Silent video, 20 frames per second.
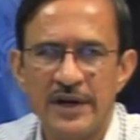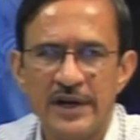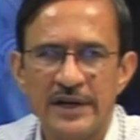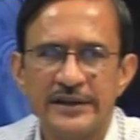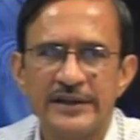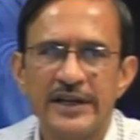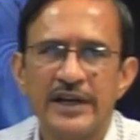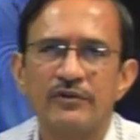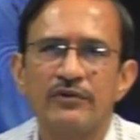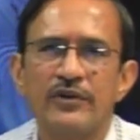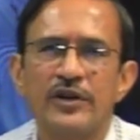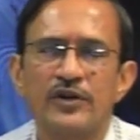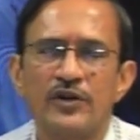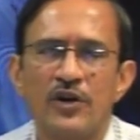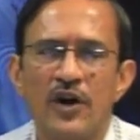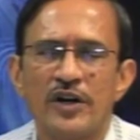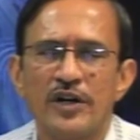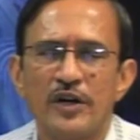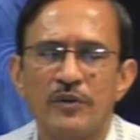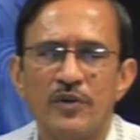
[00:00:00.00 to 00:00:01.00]
Then we
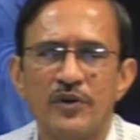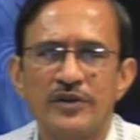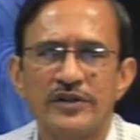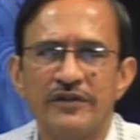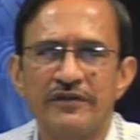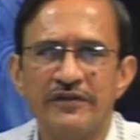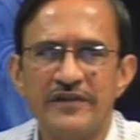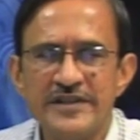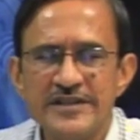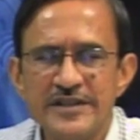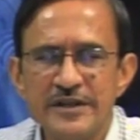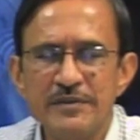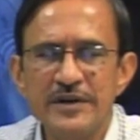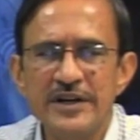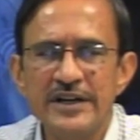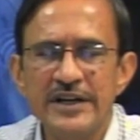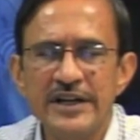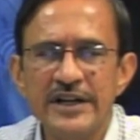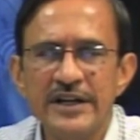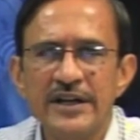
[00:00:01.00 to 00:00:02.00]
talked about the
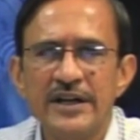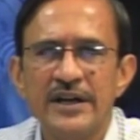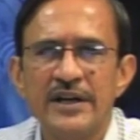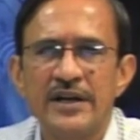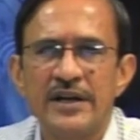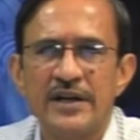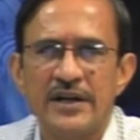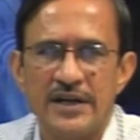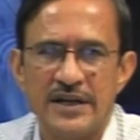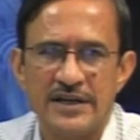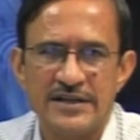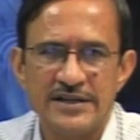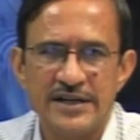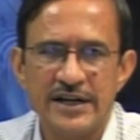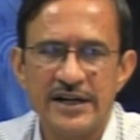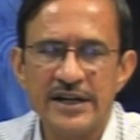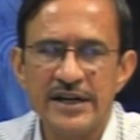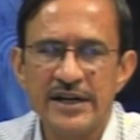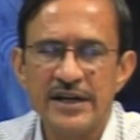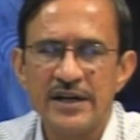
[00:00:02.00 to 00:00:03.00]
feasibility
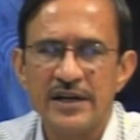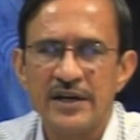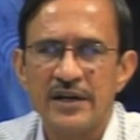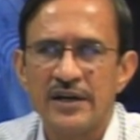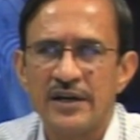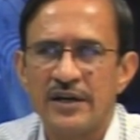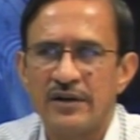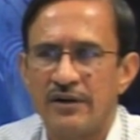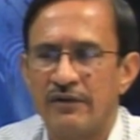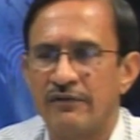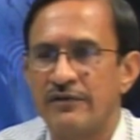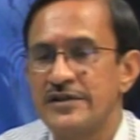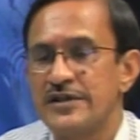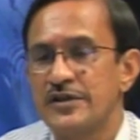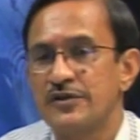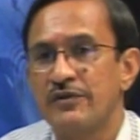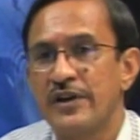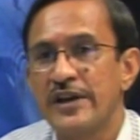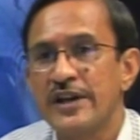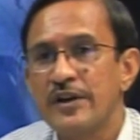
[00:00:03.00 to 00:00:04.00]
study, which is
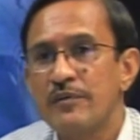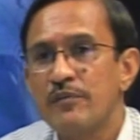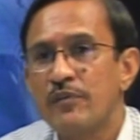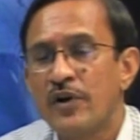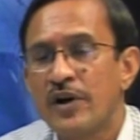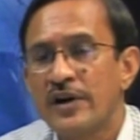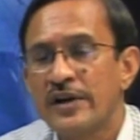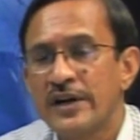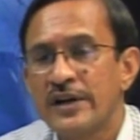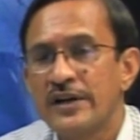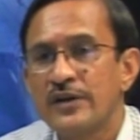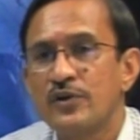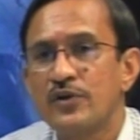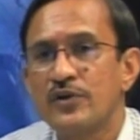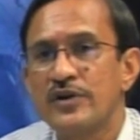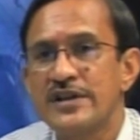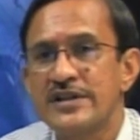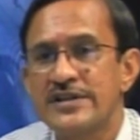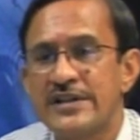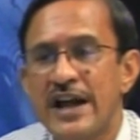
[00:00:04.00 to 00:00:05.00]
very important to
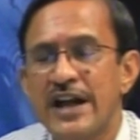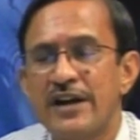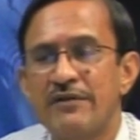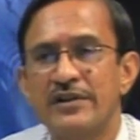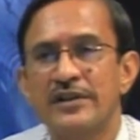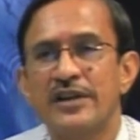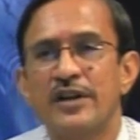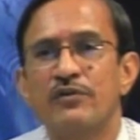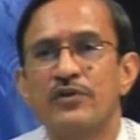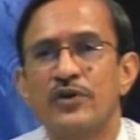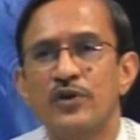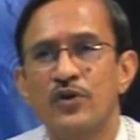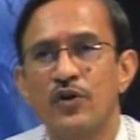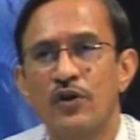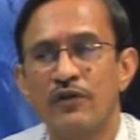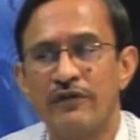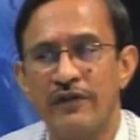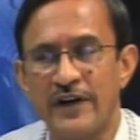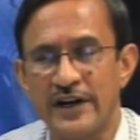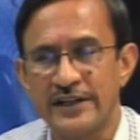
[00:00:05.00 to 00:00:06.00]
decide whether we go
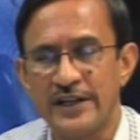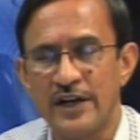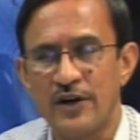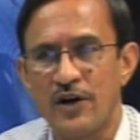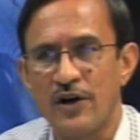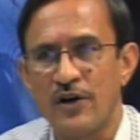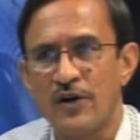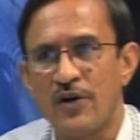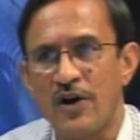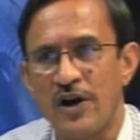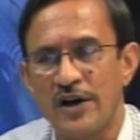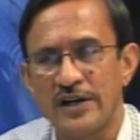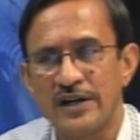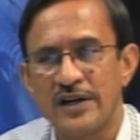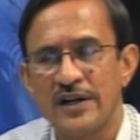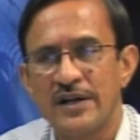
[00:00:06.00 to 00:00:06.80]
further or not.